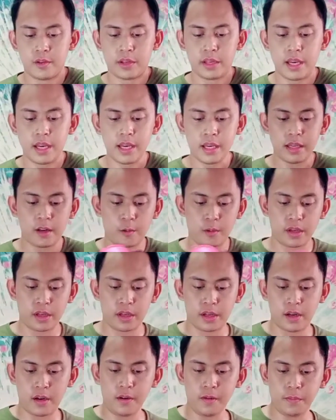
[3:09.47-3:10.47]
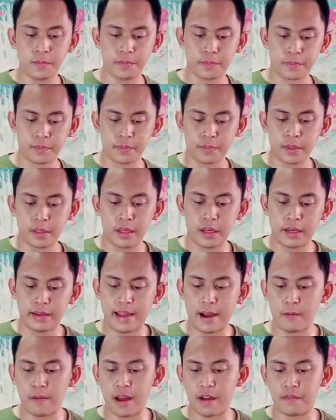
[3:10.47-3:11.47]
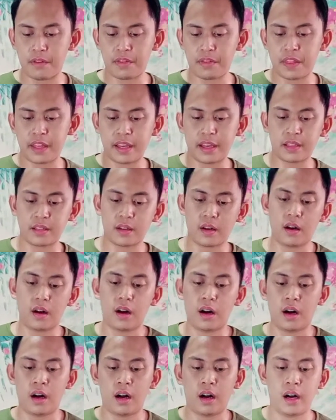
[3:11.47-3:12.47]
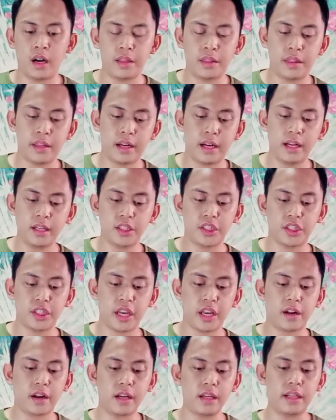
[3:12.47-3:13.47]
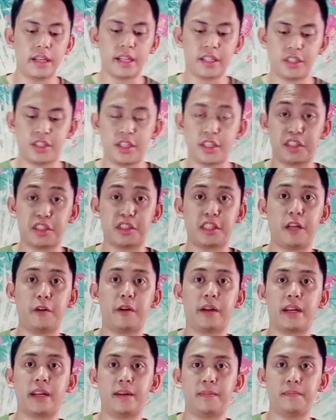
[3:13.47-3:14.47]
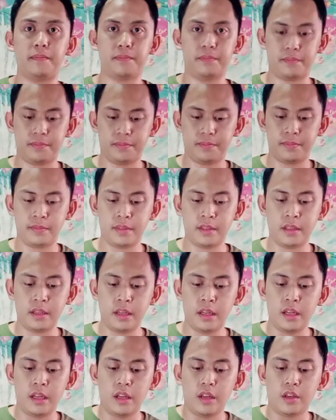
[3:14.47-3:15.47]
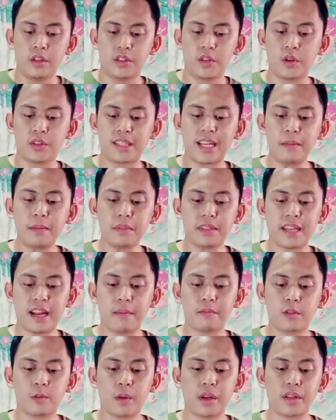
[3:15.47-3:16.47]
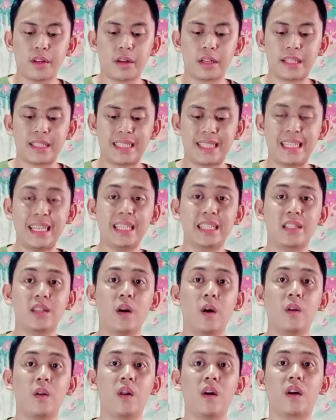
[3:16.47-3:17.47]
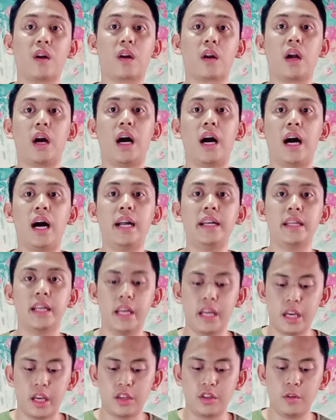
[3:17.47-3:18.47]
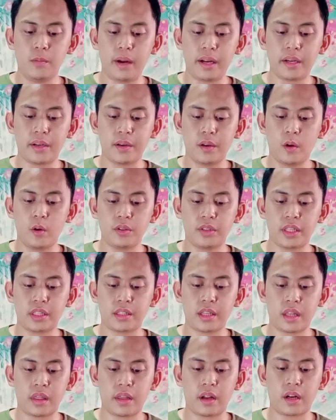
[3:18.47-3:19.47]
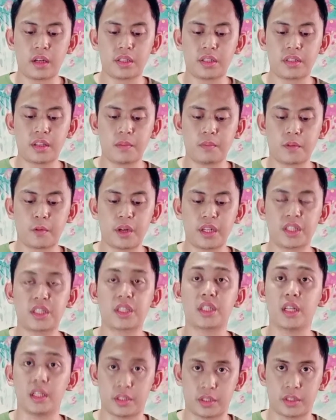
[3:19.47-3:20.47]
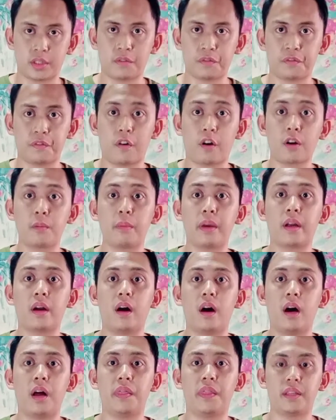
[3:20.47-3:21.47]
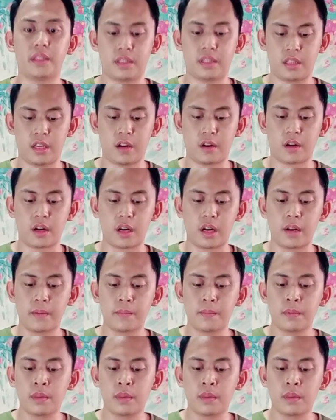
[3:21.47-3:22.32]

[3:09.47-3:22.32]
Okay, here we go. Now everything is on the shaker. Let's just stir it up. So sometimes when your tea is no longer hot, you might notice that there are some crystals forming on the stirrer.